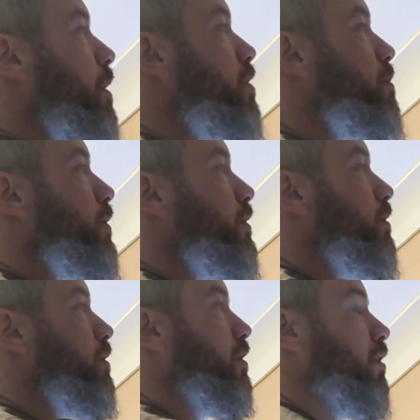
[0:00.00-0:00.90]
the
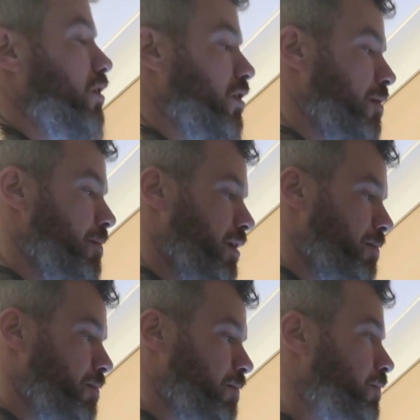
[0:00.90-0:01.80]
moment,
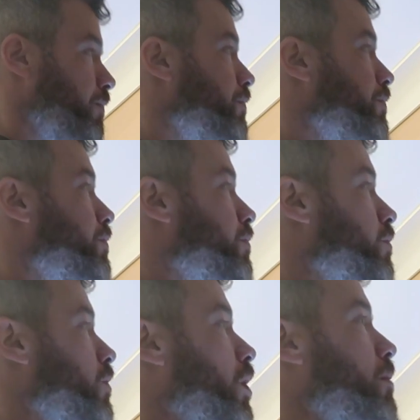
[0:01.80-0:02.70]
I'm
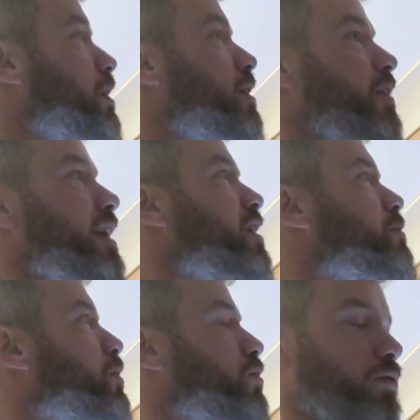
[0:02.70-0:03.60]
believing it
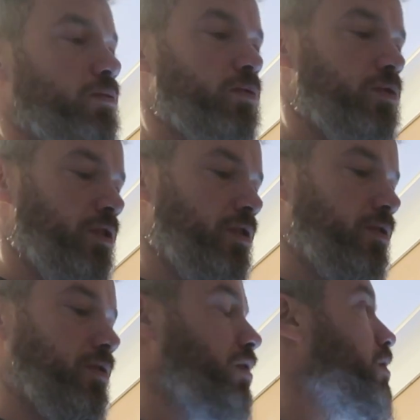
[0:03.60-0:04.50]
is possible to use